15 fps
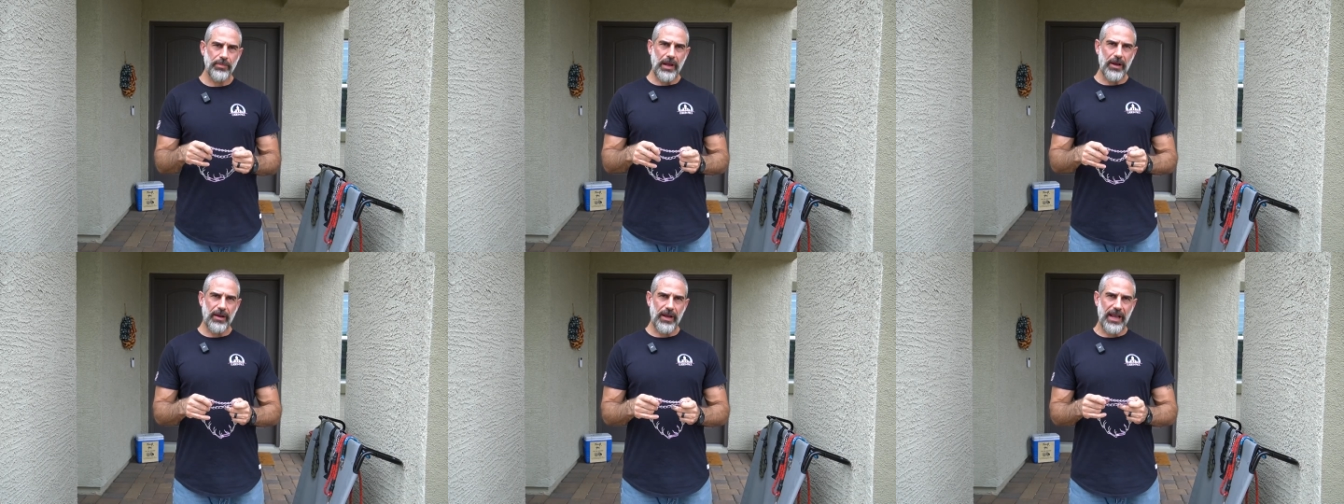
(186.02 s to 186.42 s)

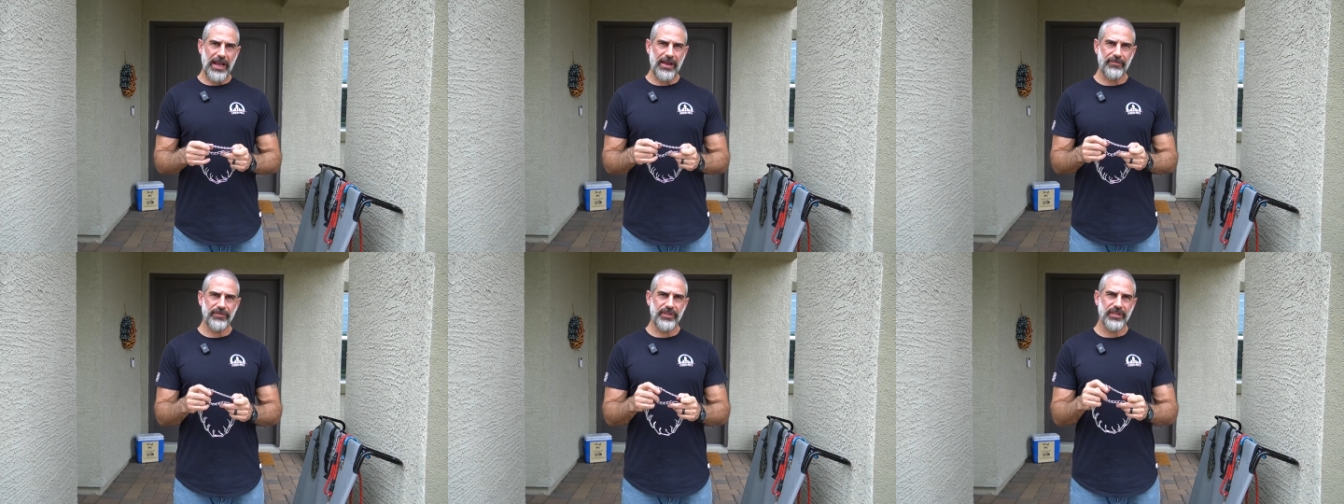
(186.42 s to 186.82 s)
about
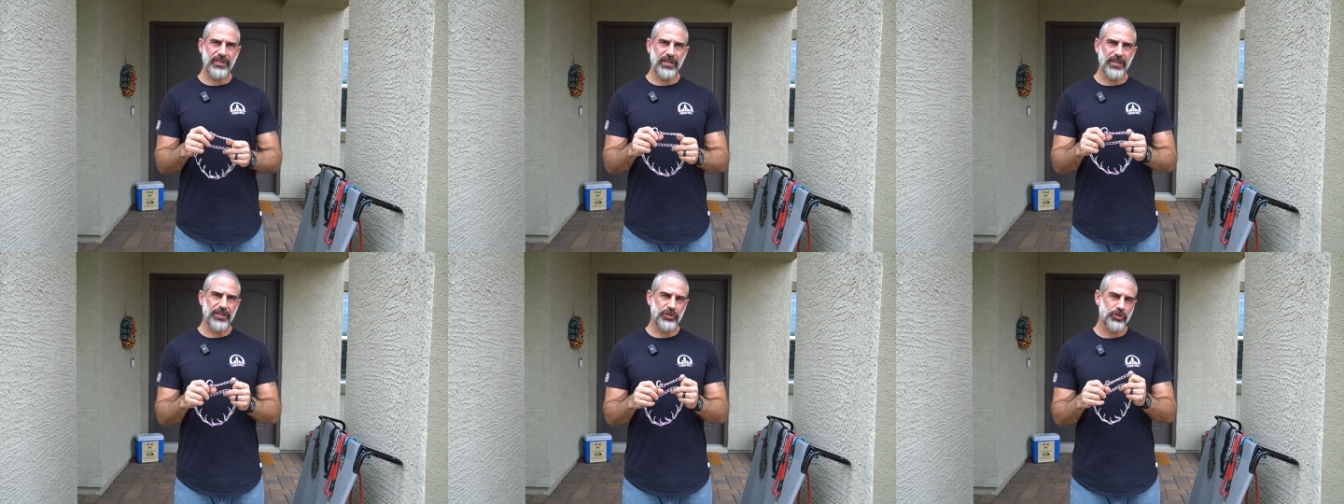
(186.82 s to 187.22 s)
having
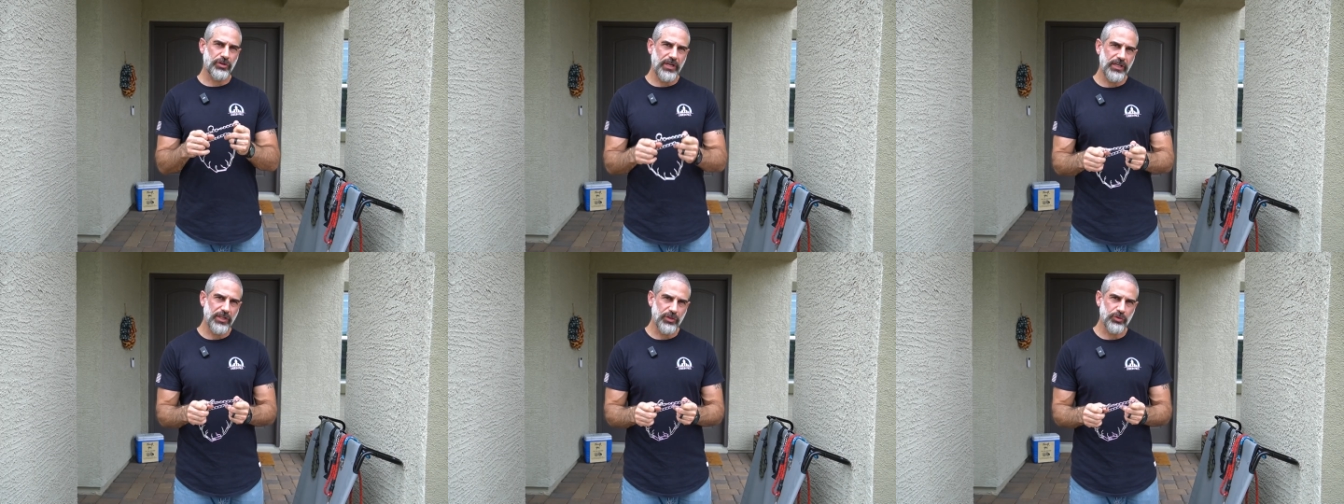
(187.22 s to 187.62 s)
a
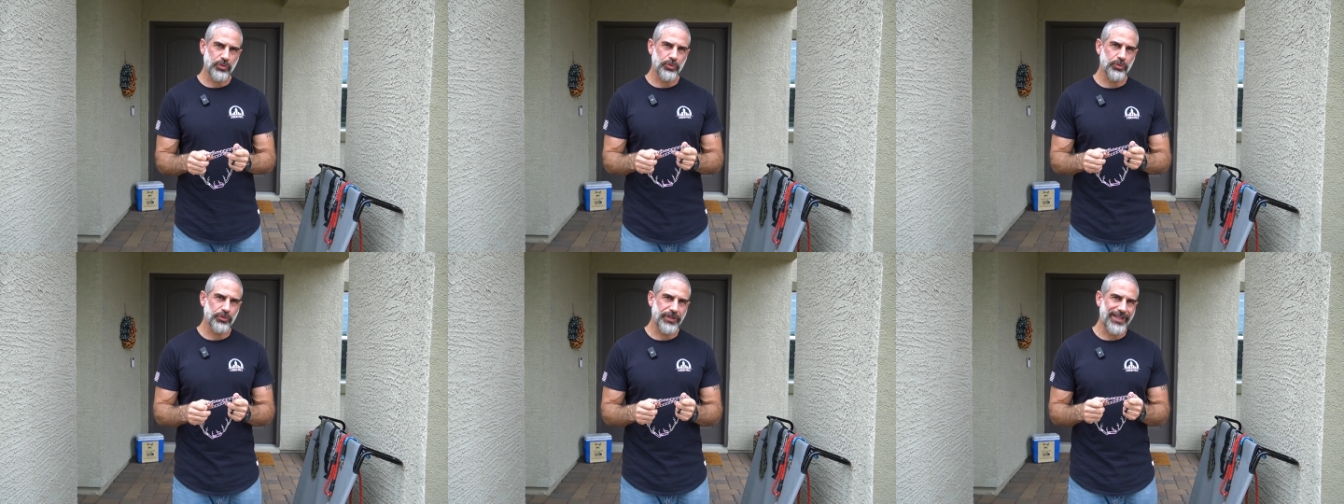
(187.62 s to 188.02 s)
training
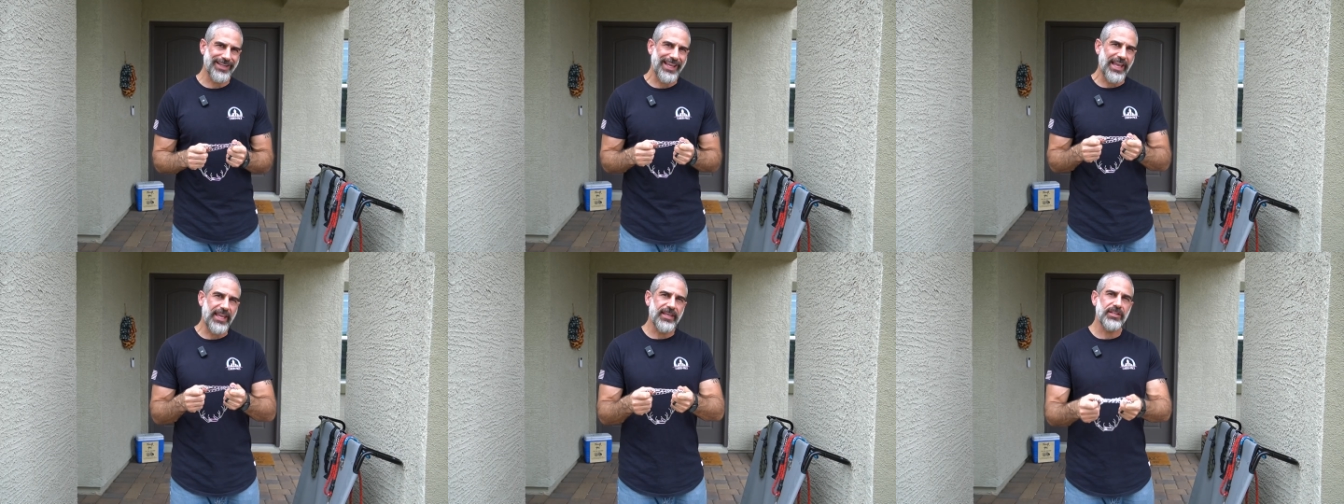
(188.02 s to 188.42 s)
tool that
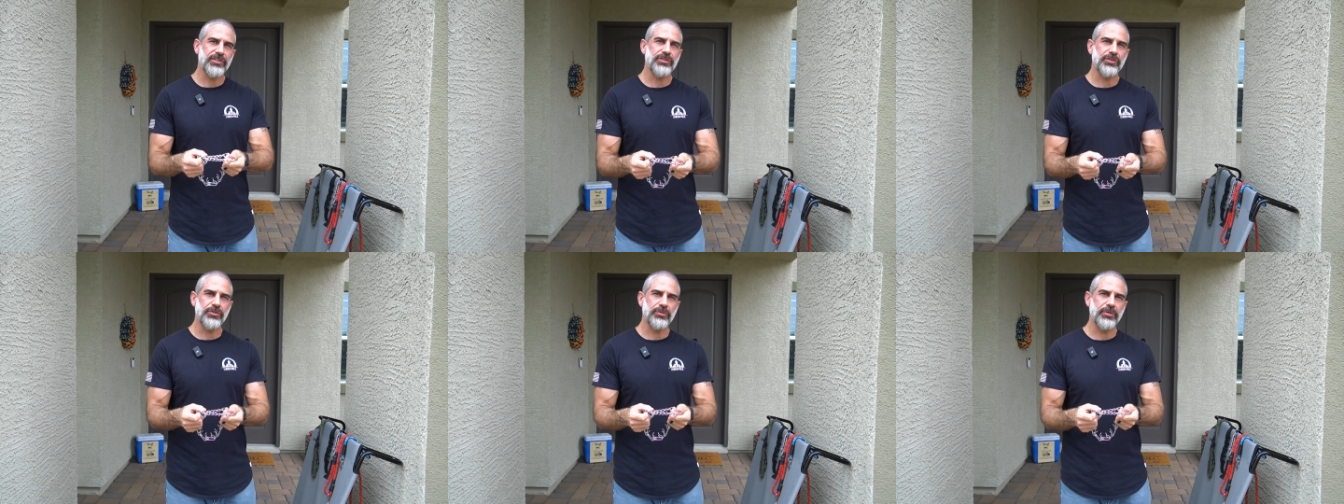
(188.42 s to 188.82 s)

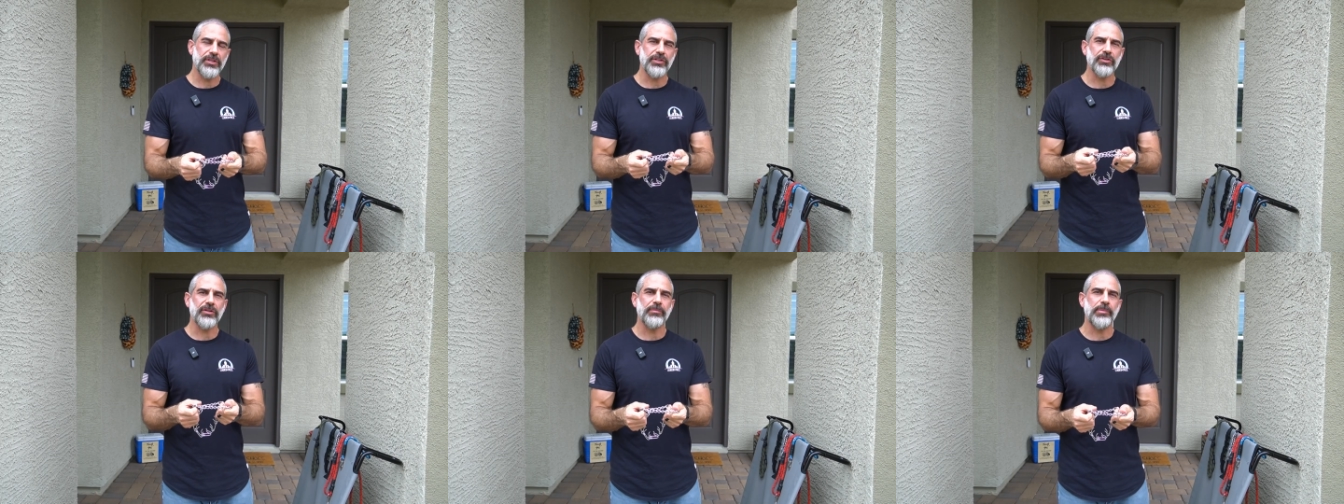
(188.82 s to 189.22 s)
aids you in
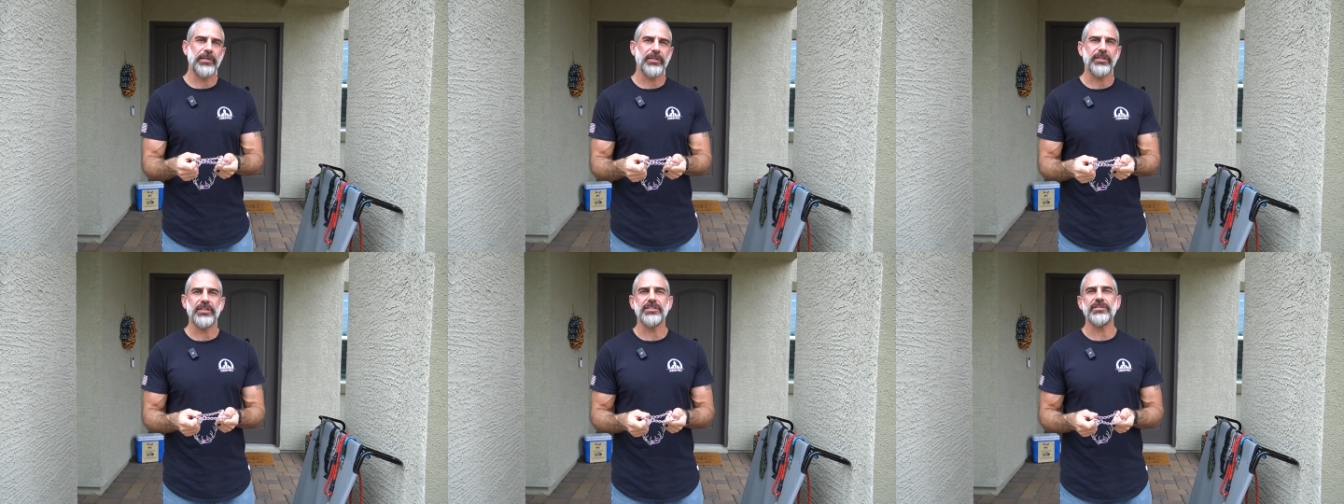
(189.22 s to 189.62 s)
your
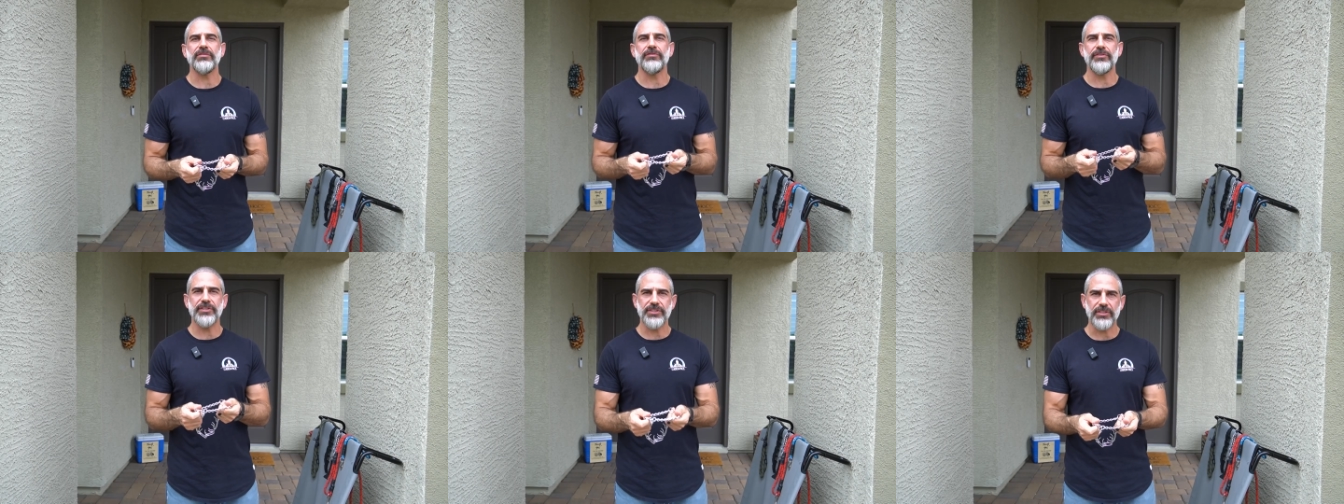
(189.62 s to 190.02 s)
ability to
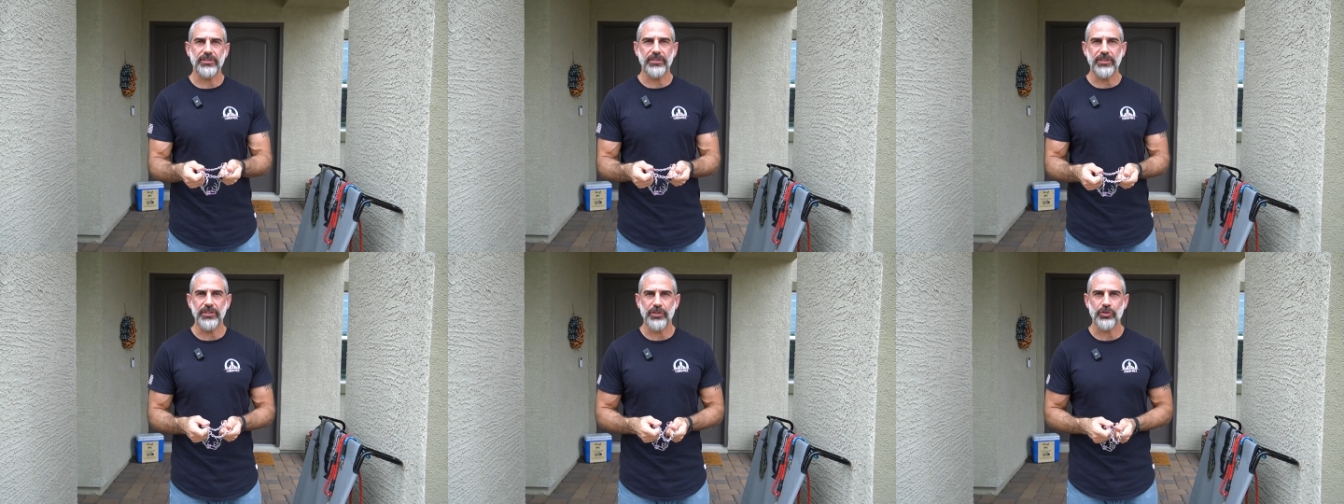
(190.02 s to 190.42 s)

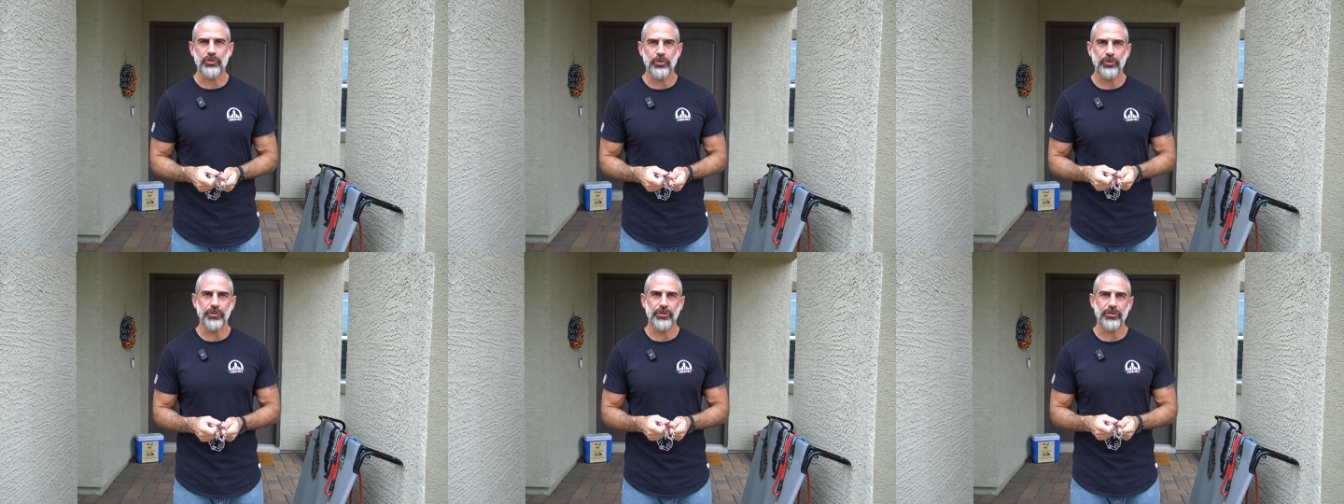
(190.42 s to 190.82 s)
physically
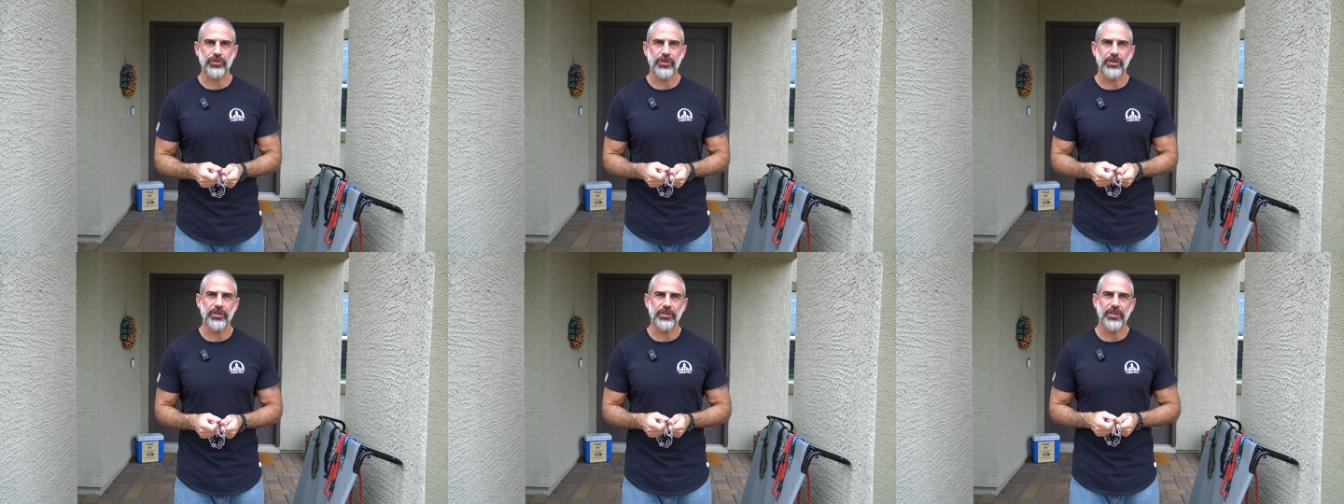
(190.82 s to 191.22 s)
control your
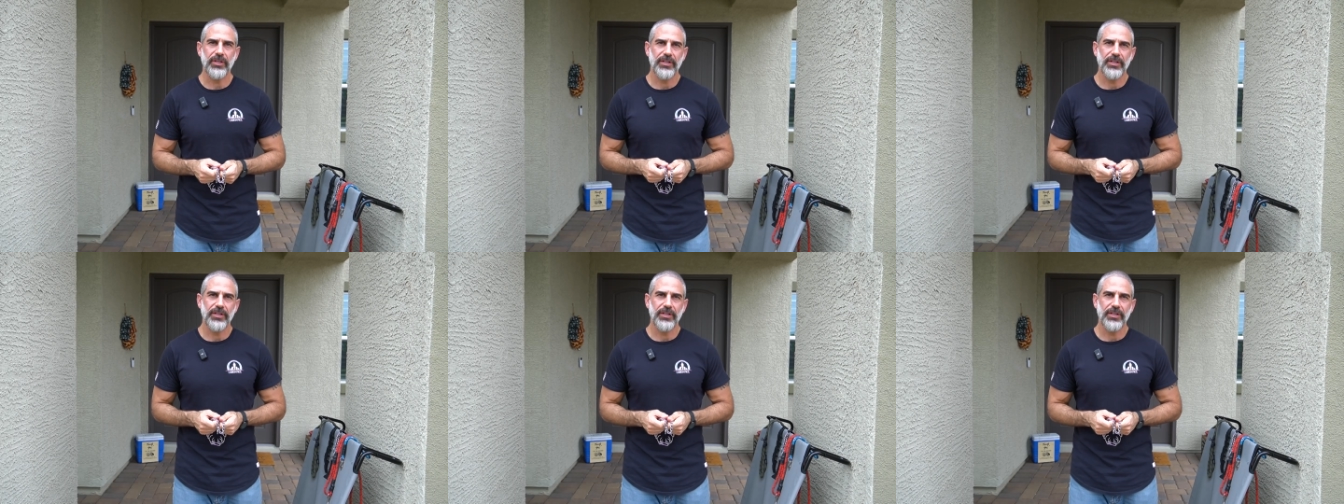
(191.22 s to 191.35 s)
dog.